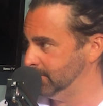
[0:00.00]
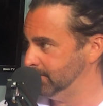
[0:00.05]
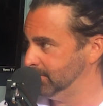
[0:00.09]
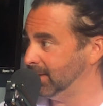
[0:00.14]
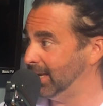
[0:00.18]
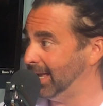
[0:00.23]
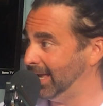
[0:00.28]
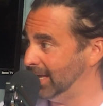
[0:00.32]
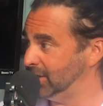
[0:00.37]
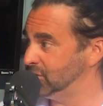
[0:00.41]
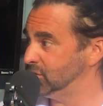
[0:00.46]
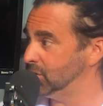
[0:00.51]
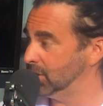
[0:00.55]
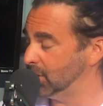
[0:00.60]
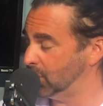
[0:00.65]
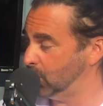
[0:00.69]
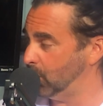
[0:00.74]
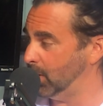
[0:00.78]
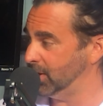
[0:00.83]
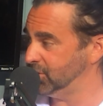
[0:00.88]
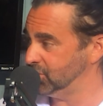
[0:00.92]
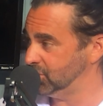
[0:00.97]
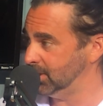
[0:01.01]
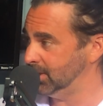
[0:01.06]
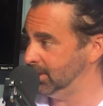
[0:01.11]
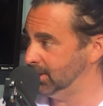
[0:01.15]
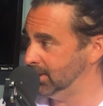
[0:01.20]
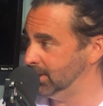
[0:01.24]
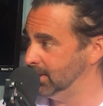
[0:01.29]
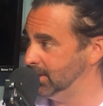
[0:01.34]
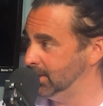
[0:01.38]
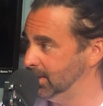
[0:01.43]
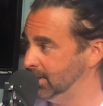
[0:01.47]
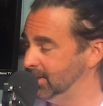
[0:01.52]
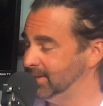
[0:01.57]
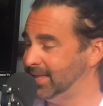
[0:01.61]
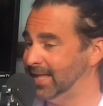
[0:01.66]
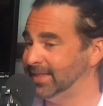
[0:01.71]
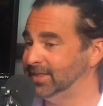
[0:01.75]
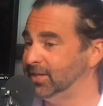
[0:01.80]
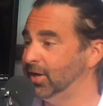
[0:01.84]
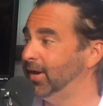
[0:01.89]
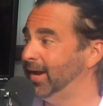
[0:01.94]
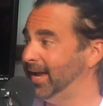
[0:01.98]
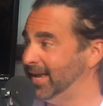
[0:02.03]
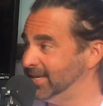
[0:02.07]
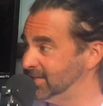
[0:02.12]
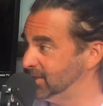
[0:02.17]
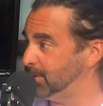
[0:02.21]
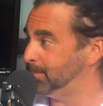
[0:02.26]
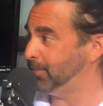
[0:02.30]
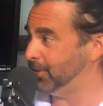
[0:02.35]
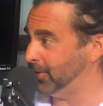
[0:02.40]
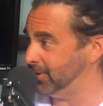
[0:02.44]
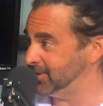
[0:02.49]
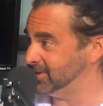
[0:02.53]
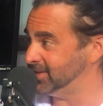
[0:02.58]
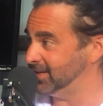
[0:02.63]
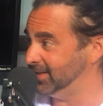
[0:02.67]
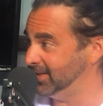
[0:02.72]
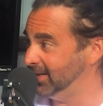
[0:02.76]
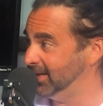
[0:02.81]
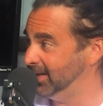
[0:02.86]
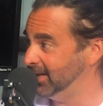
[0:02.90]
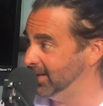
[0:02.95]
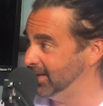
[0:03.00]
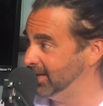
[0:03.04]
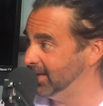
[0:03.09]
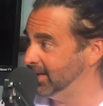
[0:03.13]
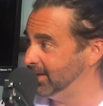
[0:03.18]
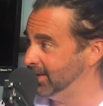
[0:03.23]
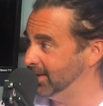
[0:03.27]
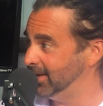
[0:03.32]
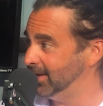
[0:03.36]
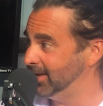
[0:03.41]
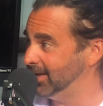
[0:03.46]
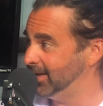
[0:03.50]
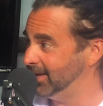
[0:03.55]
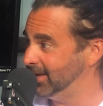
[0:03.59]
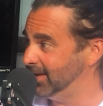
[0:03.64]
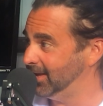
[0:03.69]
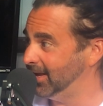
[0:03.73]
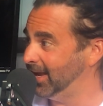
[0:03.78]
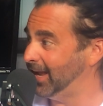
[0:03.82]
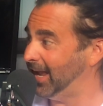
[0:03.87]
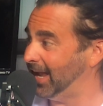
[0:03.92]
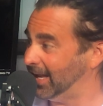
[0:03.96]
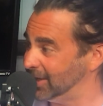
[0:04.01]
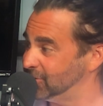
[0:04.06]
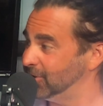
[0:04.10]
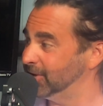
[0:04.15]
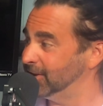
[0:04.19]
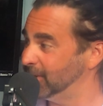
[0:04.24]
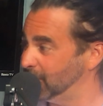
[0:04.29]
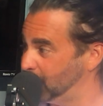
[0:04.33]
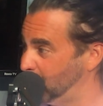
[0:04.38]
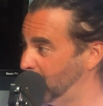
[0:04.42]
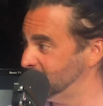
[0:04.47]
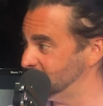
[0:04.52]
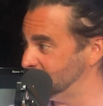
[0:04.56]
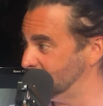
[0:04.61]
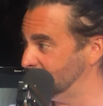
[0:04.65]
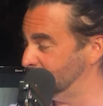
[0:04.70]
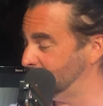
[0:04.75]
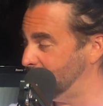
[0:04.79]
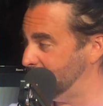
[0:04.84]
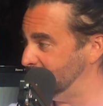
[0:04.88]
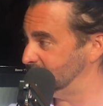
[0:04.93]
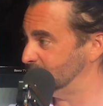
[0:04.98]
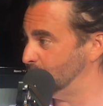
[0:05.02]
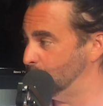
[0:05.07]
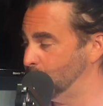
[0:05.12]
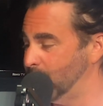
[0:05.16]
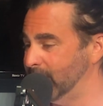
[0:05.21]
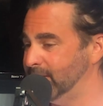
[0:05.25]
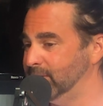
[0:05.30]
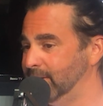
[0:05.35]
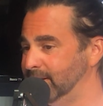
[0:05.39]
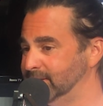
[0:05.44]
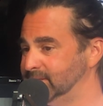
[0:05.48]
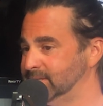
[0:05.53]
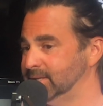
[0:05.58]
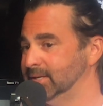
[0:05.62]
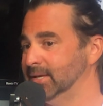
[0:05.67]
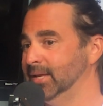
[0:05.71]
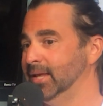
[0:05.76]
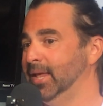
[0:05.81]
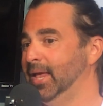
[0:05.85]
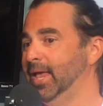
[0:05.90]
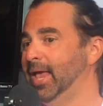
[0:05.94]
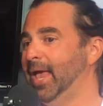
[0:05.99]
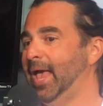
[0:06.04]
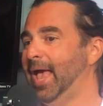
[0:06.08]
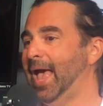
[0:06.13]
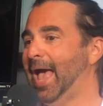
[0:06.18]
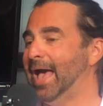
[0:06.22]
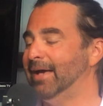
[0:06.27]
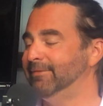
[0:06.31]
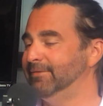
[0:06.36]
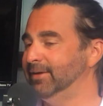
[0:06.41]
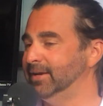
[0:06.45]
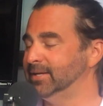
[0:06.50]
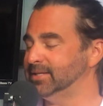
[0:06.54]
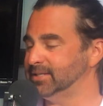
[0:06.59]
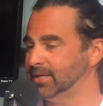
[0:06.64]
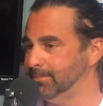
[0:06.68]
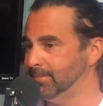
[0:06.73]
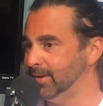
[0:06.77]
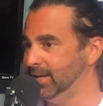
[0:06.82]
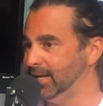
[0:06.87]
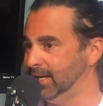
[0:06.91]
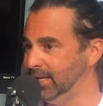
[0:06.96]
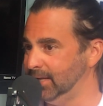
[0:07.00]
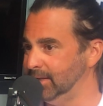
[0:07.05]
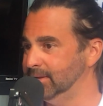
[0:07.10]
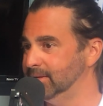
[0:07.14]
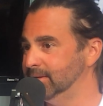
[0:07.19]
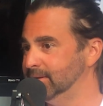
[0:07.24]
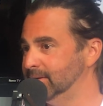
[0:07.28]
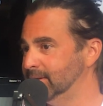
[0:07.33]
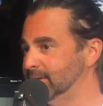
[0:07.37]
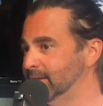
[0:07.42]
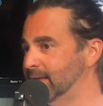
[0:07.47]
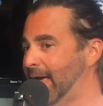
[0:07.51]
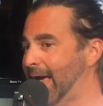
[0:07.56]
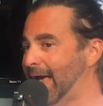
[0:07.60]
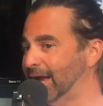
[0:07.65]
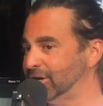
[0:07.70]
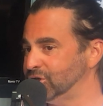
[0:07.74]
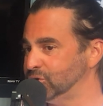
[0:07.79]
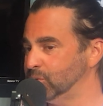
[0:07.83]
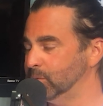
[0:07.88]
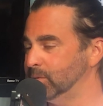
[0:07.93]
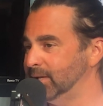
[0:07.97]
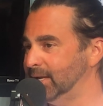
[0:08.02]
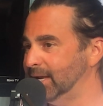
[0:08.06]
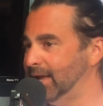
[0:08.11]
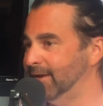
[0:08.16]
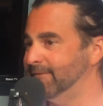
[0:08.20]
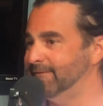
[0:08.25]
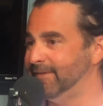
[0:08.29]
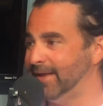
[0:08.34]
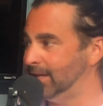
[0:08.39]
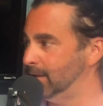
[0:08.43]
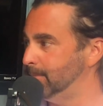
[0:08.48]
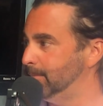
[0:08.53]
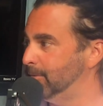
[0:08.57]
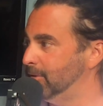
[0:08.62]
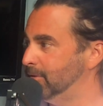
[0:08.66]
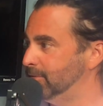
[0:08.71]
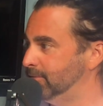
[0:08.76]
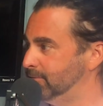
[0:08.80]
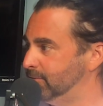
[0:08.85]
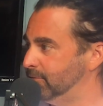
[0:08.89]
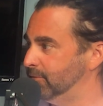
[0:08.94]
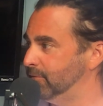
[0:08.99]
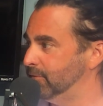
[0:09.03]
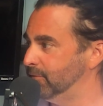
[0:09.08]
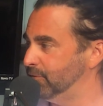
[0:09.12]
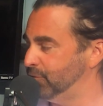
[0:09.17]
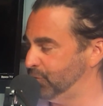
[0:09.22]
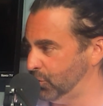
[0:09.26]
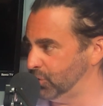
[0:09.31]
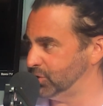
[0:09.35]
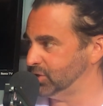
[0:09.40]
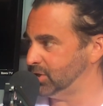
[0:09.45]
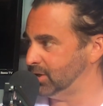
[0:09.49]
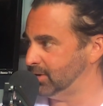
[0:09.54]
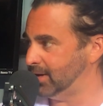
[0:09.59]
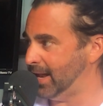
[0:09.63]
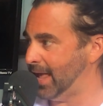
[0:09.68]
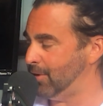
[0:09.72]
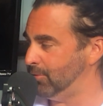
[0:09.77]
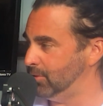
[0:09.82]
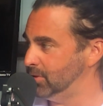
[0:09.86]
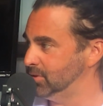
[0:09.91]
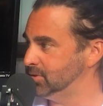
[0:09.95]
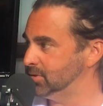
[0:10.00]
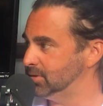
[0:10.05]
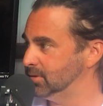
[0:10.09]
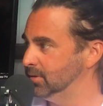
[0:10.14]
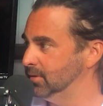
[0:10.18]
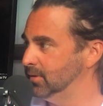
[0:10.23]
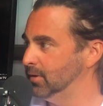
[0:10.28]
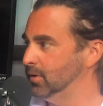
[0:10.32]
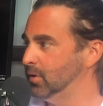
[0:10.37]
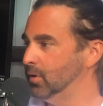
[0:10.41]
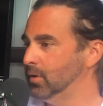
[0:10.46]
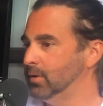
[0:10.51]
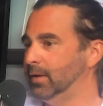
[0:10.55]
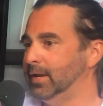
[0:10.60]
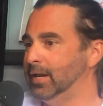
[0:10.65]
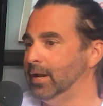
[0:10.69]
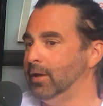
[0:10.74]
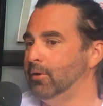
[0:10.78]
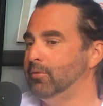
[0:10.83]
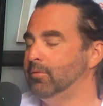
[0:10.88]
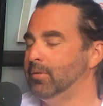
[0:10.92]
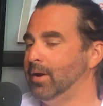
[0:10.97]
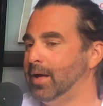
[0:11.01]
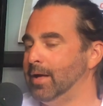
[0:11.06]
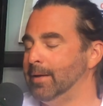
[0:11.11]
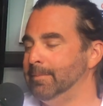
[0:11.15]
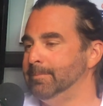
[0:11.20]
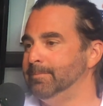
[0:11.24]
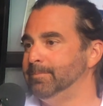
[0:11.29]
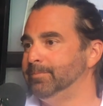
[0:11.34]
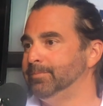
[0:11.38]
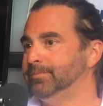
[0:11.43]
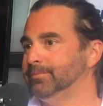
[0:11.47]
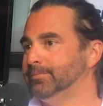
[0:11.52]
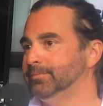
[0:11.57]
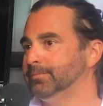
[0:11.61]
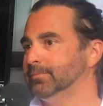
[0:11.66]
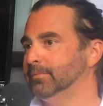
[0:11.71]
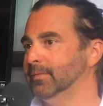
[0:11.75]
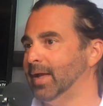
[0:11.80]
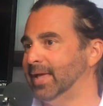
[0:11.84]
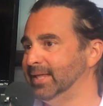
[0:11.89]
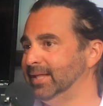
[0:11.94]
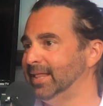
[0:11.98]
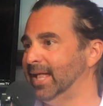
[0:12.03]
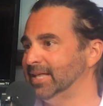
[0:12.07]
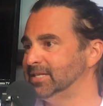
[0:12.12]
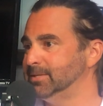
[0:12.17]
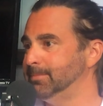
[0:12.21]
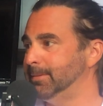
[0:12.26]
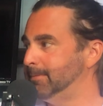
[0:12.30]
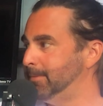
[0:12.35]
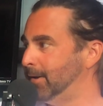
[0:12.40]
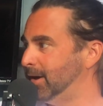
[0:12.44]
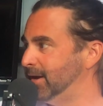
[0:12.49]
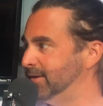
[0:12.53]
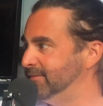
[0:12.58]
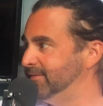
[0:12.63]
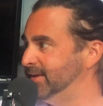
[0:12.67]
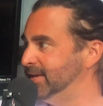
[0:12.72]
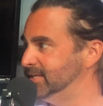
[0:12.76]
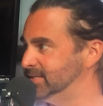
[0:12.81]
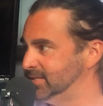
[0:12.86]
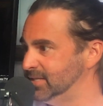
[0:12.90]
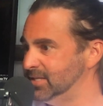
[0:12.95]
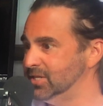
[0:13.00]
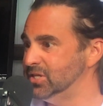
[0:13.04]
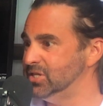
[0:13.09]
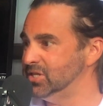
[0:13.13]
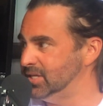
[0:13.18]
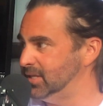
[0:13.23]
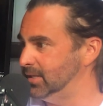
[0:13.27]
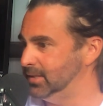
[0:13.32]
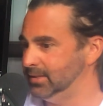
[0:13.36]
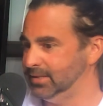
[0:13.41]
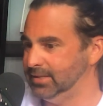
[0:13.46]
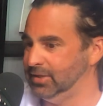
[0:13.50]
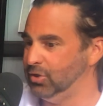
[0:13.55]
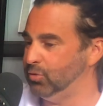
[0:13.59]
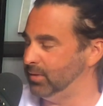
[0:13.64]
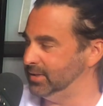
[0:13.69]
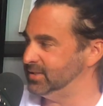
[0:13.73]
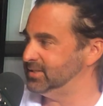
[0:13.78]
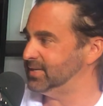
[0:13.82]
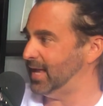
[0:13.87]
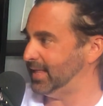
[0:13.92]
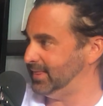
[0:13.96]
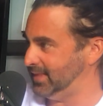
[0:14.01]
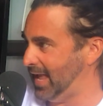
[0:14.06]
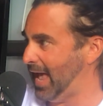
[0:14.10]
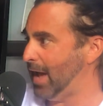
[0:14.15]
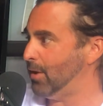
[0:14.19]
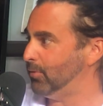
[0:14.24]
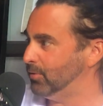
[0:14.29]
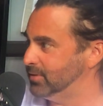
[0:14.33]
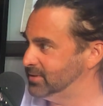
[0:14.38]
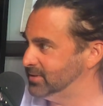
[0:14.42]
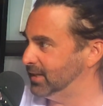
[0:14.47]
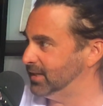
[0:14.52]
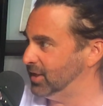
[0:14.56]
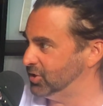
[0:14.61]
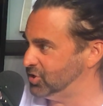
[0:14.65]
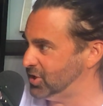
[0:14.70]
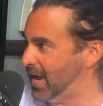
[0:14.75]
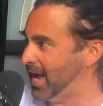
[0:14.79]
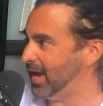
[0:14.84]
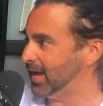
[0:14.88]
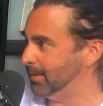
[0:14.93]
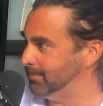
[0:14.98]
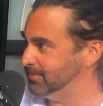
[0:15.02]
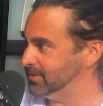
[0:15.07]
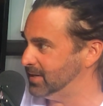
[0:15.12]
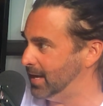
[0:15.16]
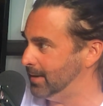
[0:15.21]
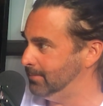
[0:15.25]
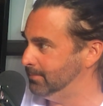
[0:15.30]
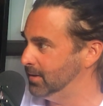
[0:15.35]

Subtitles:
answering a question, that there is a person answering the question, right? So whether it's having somebody actually available for certain hours, I think that's a big part of it. Is you can set the hours that the chat comes up.